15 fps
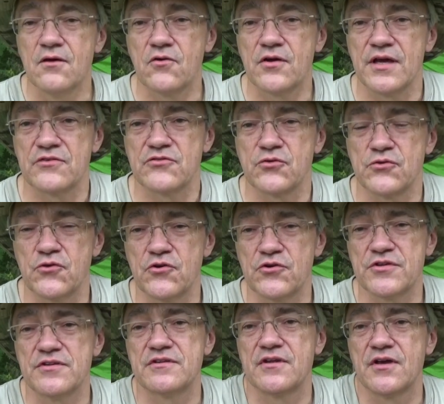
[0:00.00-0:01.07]
Okay, so in
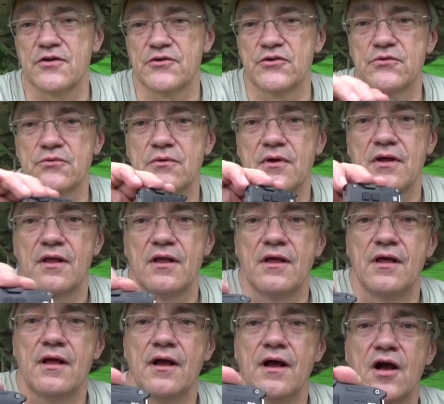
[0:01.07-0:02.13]
order to tell you
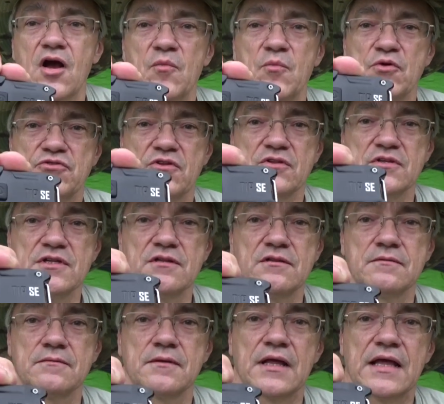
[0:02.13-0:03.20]
about the little